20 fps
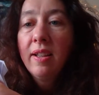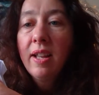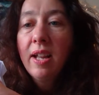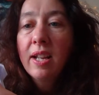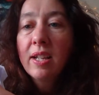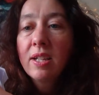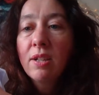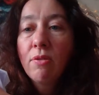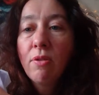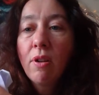
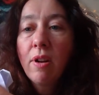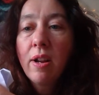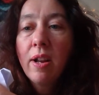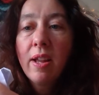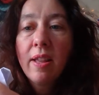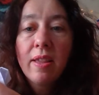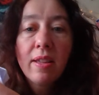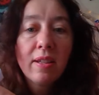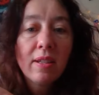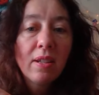That's right,
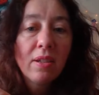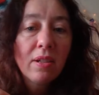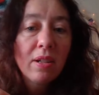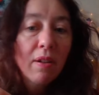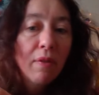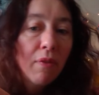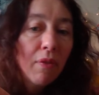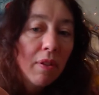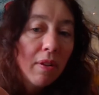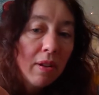and the sort
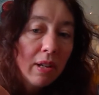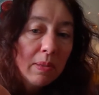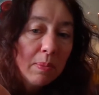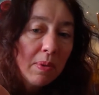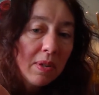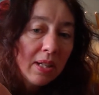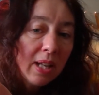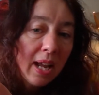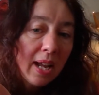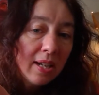of, I
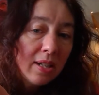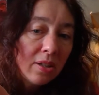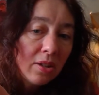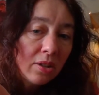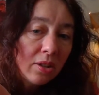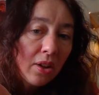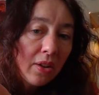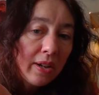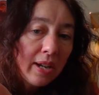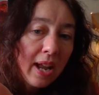suppose the head's
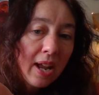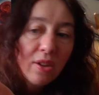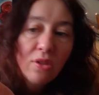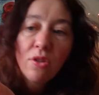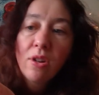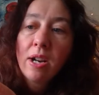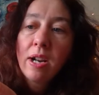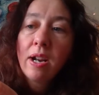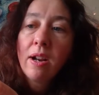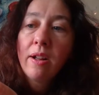just going
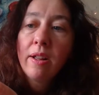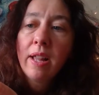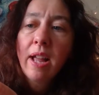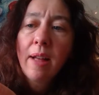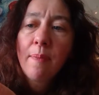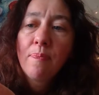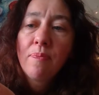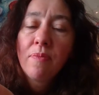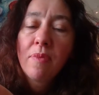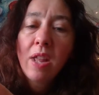naturally like
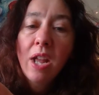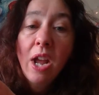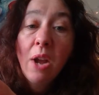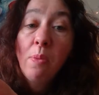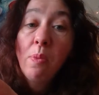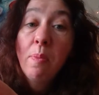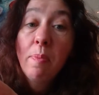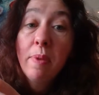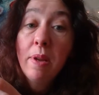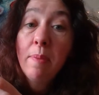that.
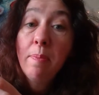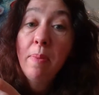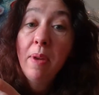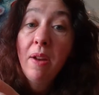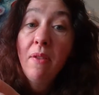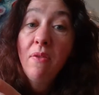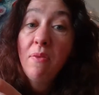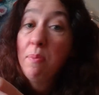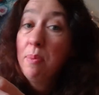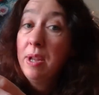It would be a bit
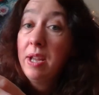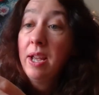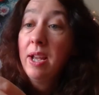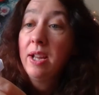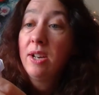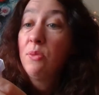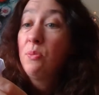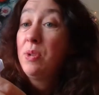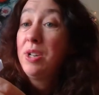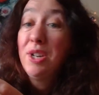of a big
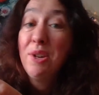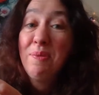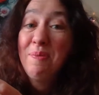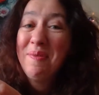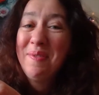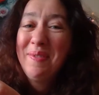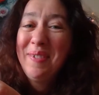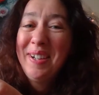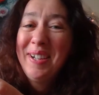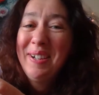head. We
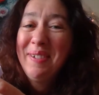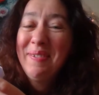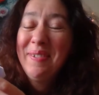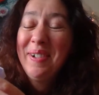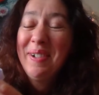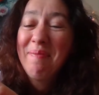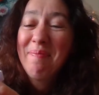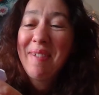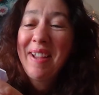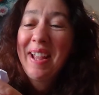don't
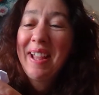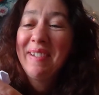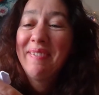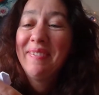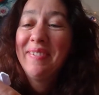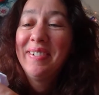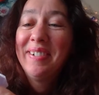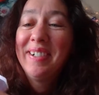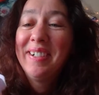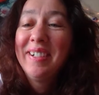want a big head
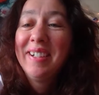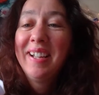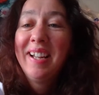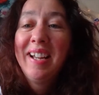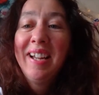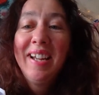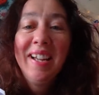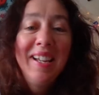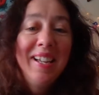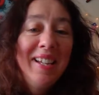for a
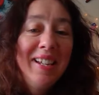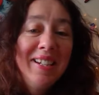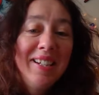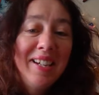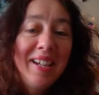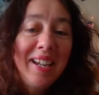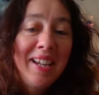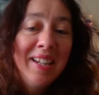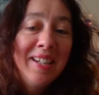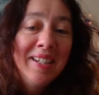
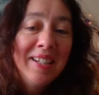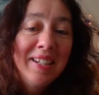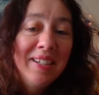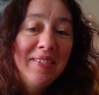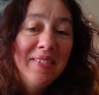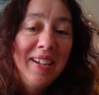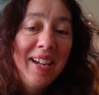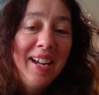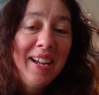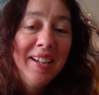chicken, do
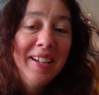we?